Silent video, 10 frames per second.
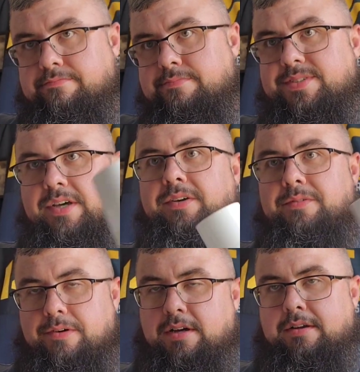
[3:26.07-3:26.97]
so
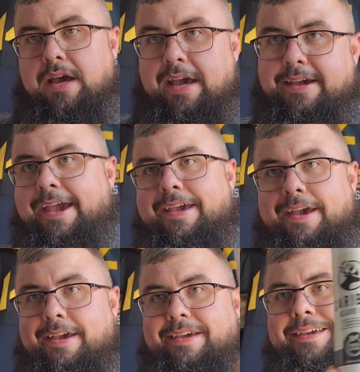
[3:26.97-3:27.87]

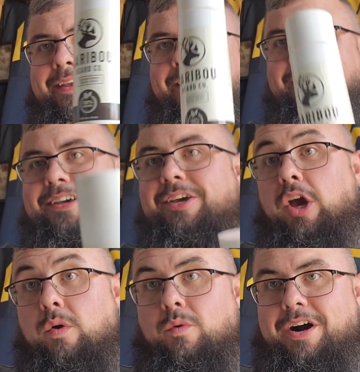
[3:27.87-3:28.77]
AKA
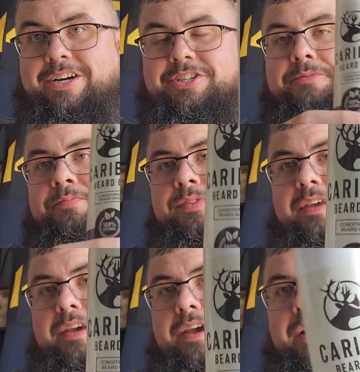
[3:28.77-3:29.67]
co-wash.
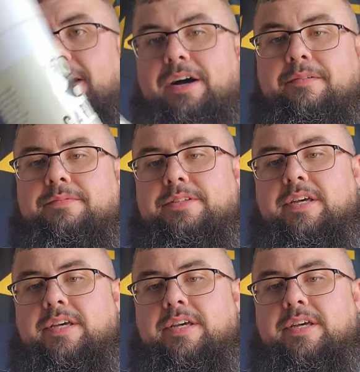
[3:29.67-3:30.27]
Um, it's